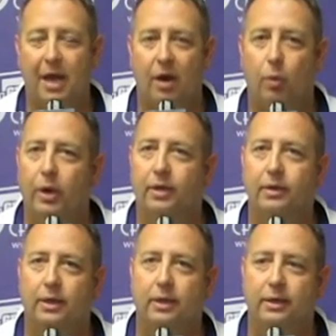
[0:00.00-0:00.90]
Kind of
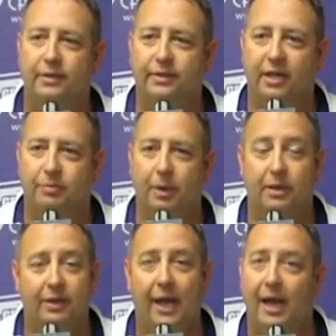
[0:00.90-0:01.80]
went as I
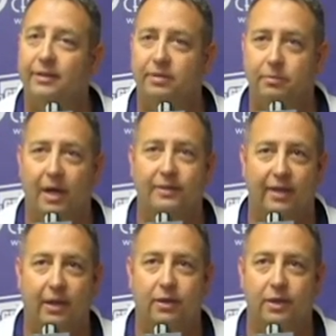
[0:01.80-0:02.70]
expected. They had some nice
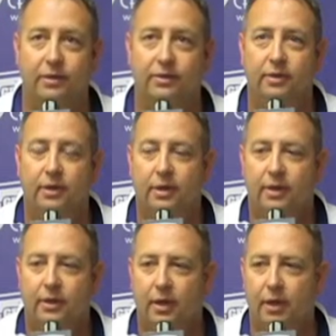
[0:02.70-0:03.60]
athletes,
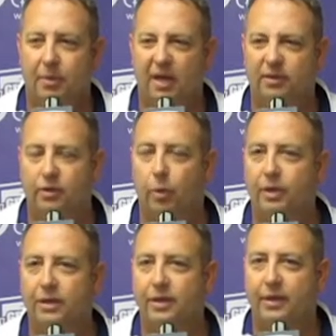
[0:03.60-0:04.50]
but I just don't
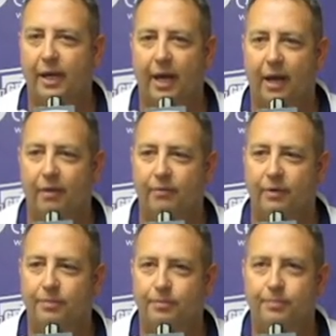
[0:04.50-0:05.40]
think that they have
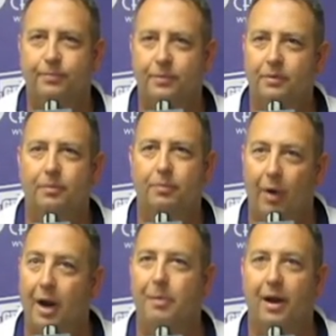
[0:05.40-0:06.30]
the
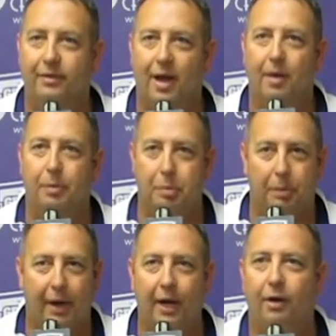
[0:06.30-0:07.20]
right amount of time to
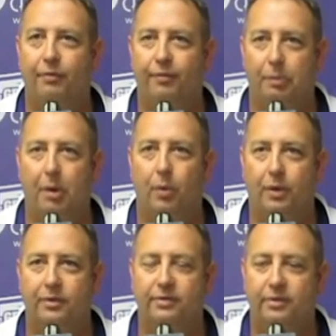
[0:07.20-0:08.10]
prepare for
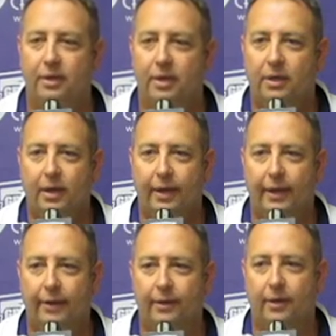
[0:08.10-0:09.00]
opponents,
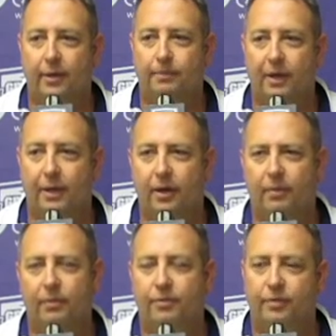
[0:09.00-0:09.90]
and
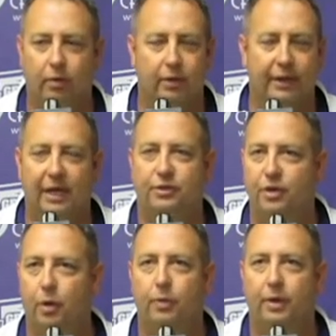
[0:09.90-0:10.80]
certainly that
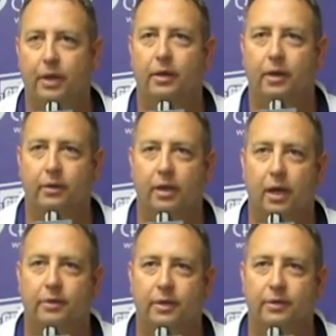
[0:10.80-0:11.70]
showed in the
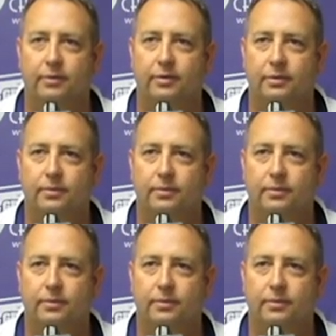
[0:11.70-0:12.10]
contest.